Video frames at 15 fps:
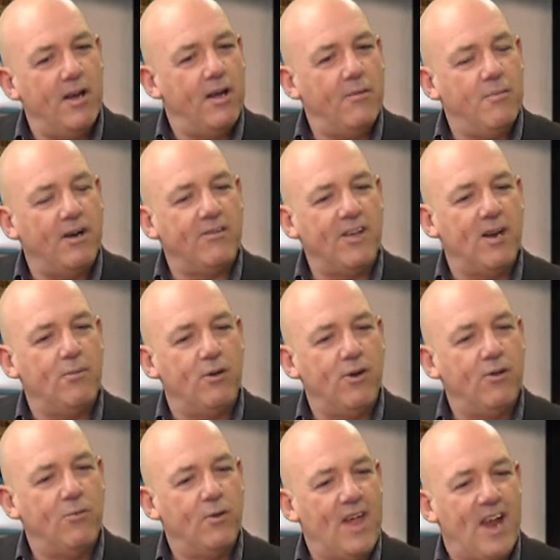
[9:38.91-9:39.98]
amongst
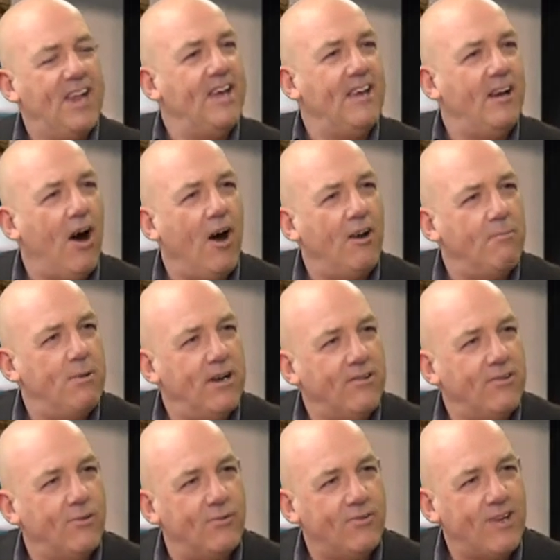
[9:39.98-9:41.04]
anybody with any kind of
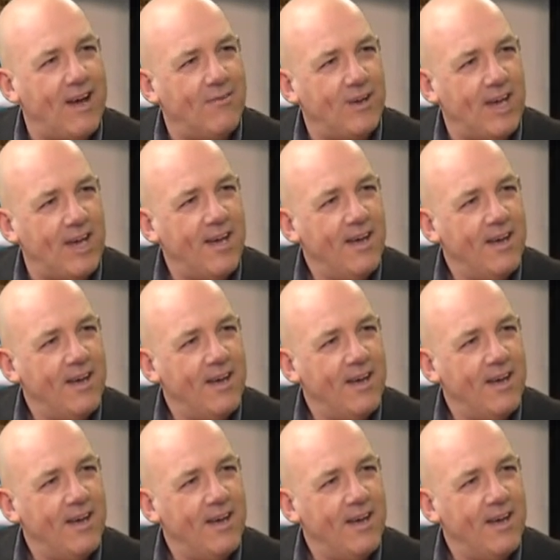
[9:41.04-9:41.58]
political savvy,